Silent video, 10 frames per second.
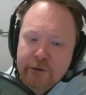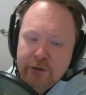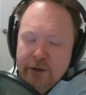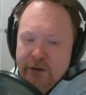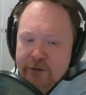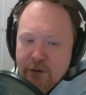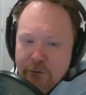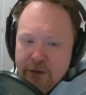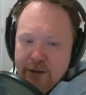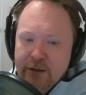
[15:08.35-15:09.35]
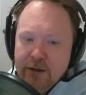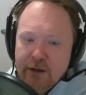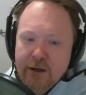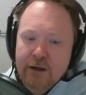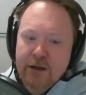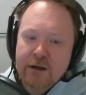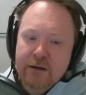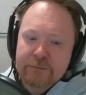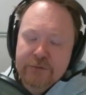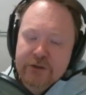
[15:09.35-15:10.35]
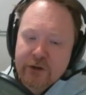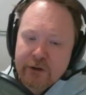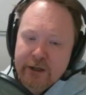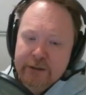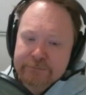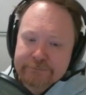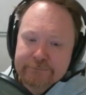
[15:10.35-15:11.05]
and unique snowflake. Sorry.